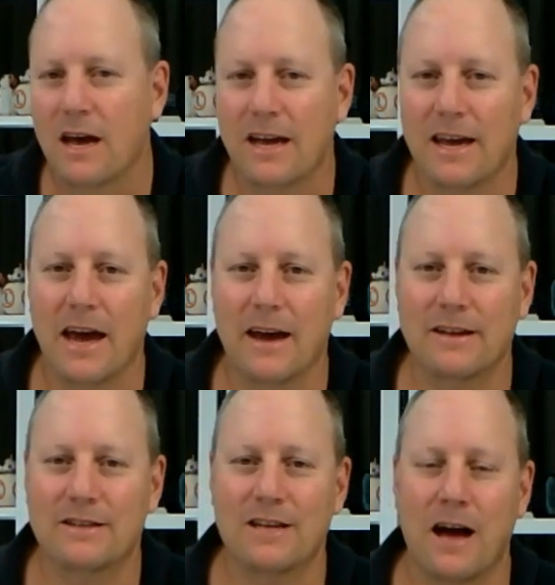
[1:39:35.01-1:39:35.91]
yeah,
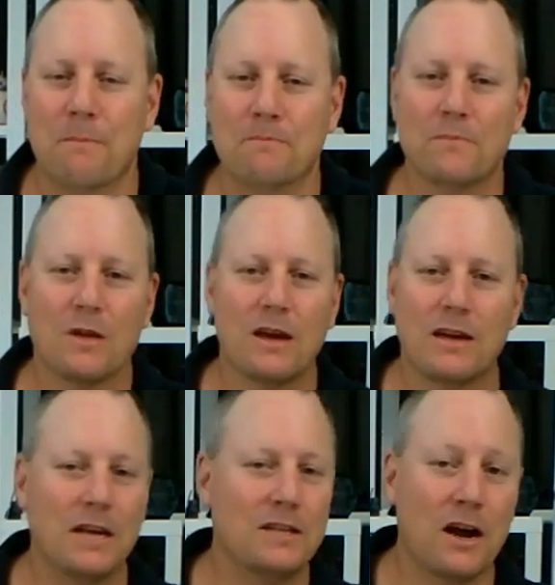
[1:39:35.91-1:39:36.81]
it's,
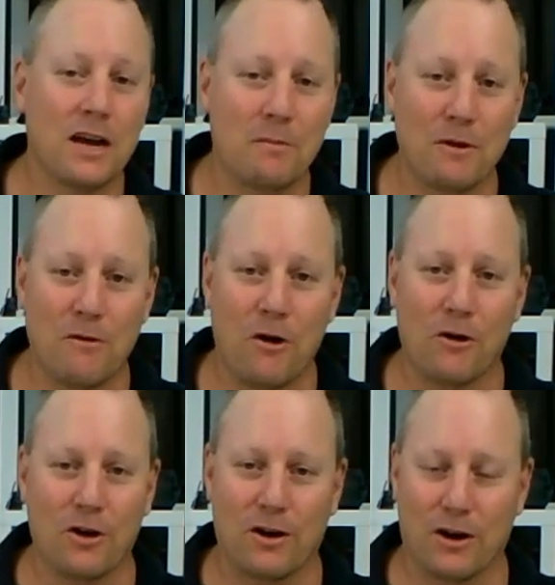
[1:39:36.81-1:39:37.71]
yeah, don't get me wrong,
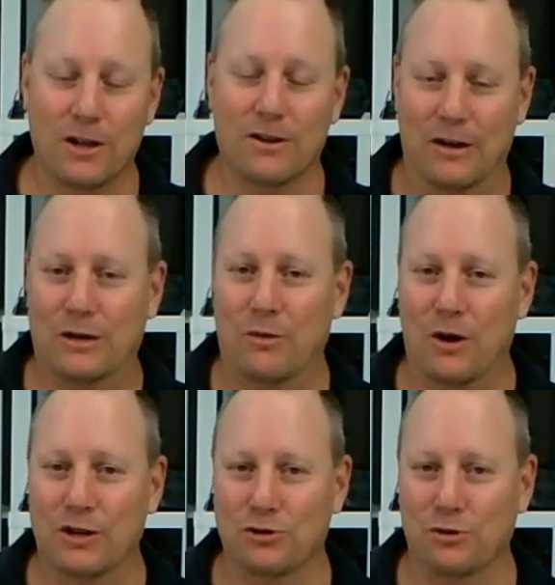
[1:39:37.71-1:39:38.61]
I
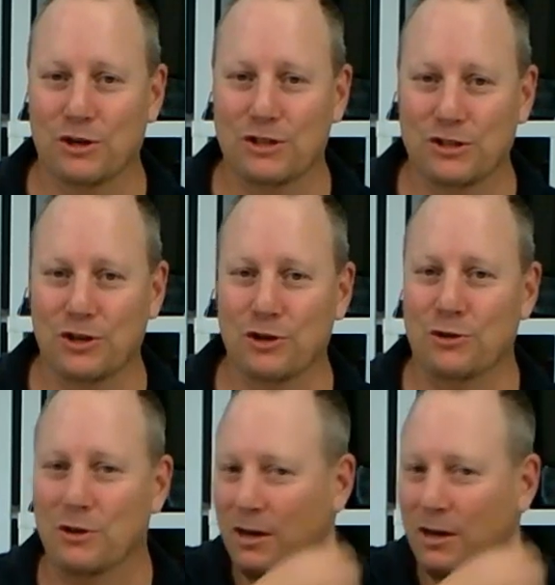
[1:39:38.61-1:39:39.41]
quite enjoyed it too.